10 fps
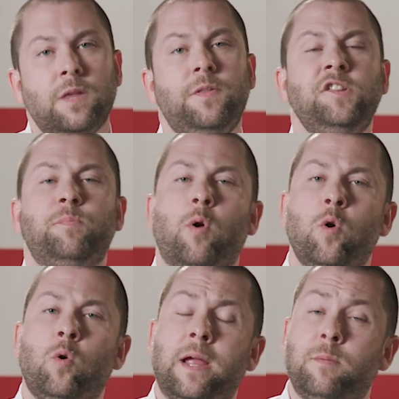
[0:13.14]
This
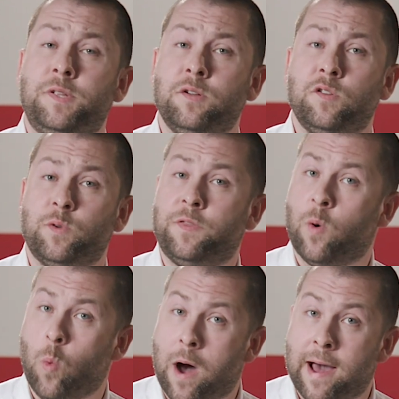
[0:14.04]
program deals with
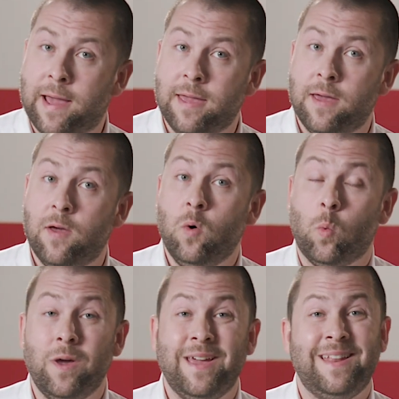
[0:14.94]
the why,
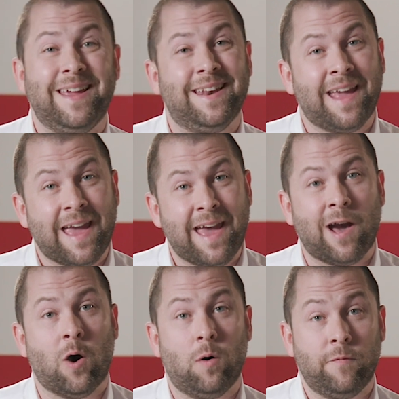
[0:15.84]
when, and
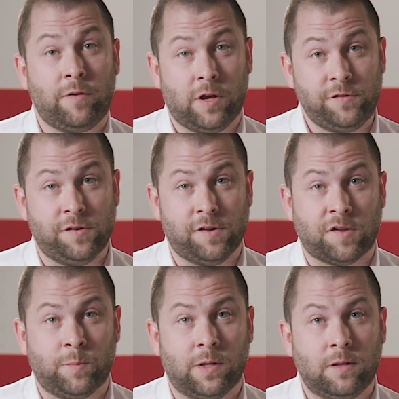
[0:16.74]
how of clutch
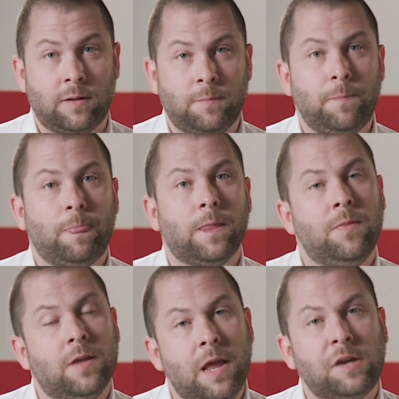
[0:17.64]
adjustment.
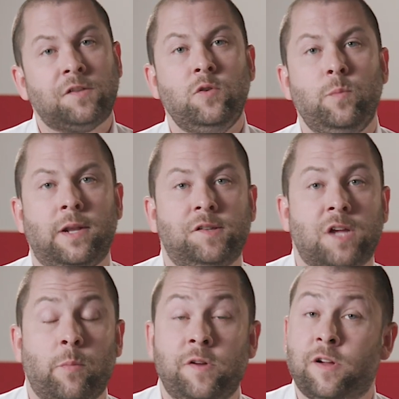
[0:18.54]
In the next few minutes,
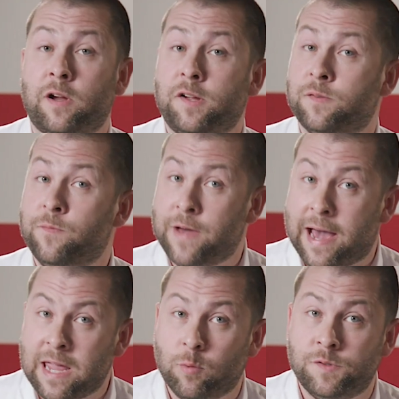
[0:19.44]
I'll be sharing some
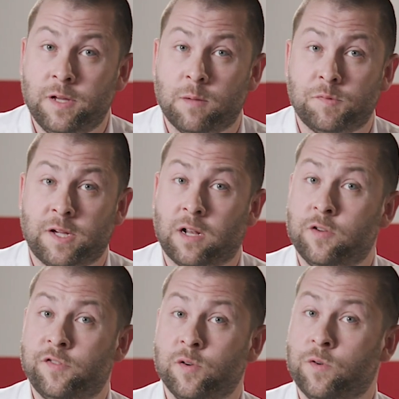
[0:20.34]
valuable tips that'll
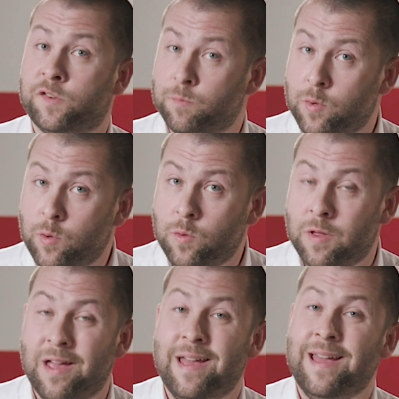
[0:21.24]
assure
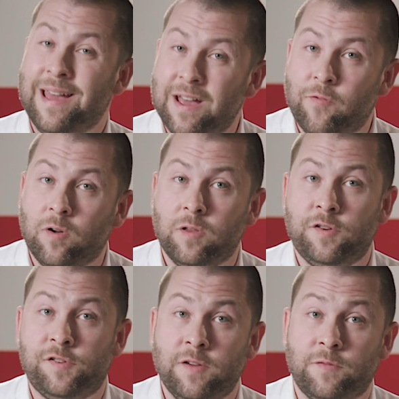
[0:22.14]
smooth, effortless
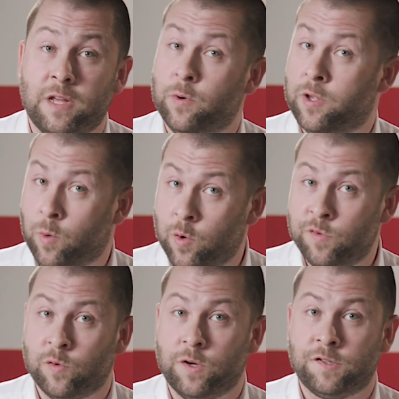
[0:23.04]
shifting with a Road
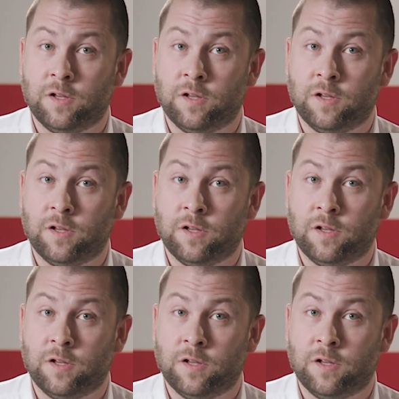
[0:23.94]
Choice